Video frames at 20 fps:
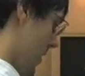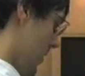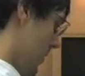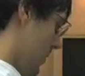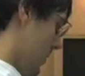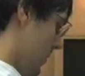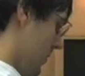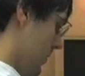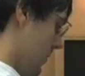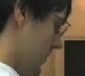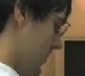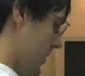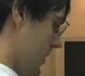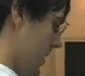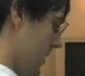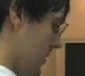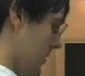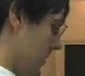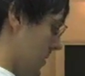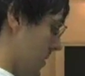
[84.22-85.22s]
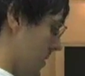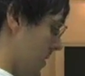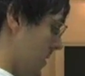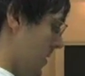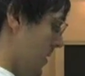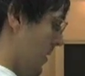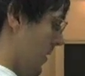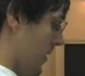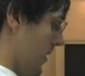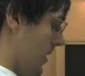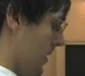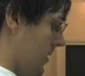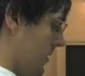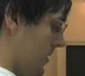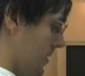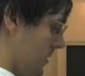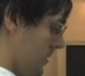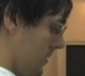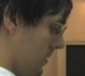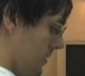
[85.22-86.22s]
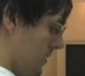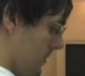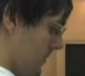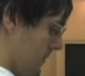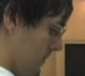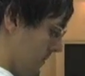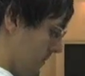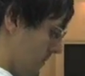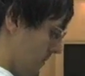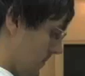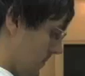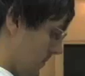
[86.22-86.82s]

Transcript: Oh, there's a heart on it too. Yeah.